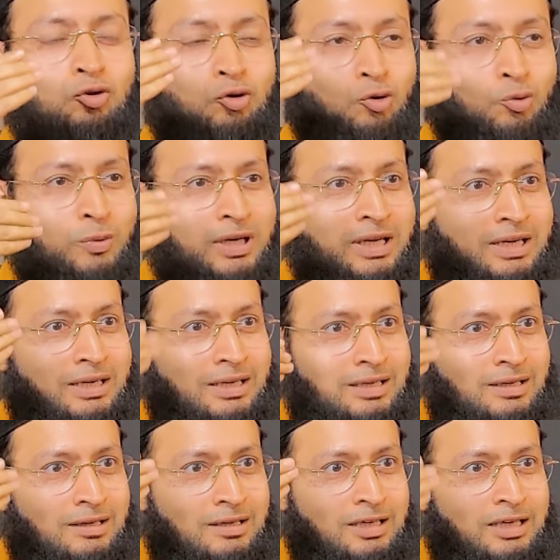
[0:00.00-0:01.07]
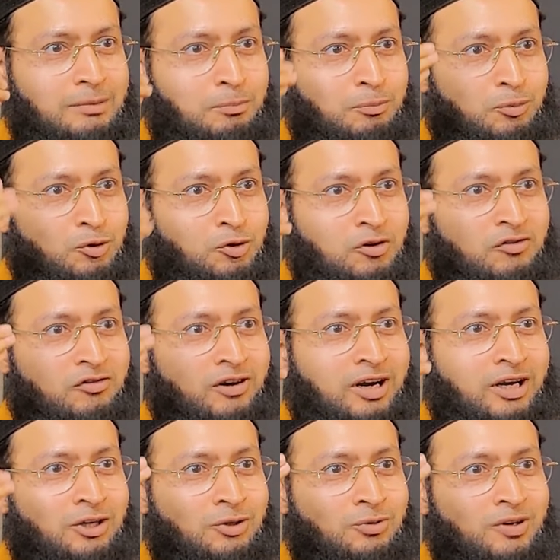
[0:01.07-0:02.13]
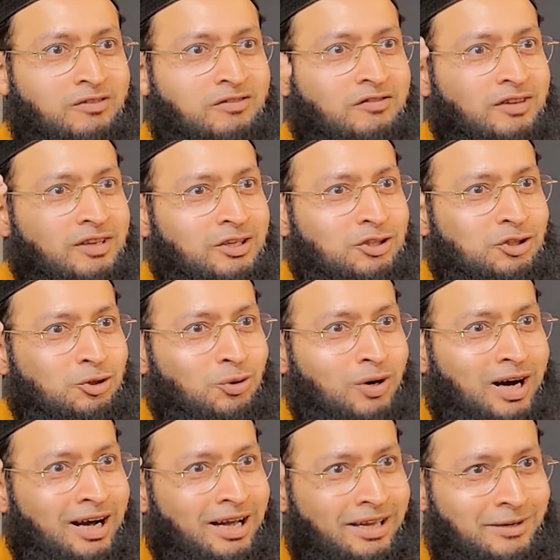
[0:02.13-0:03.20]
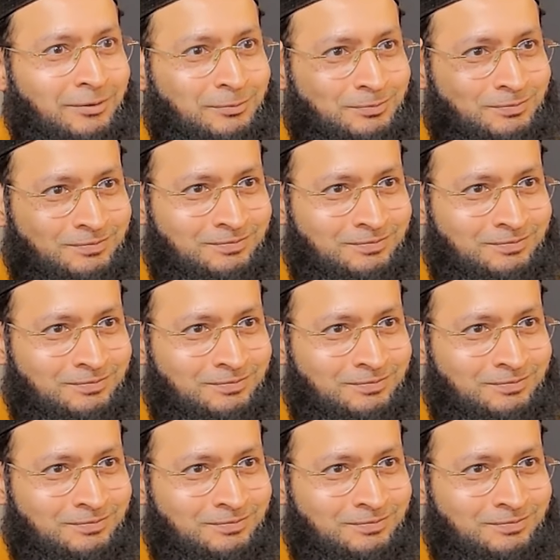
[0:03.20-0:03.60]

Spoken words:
who will purify you and finish your eye.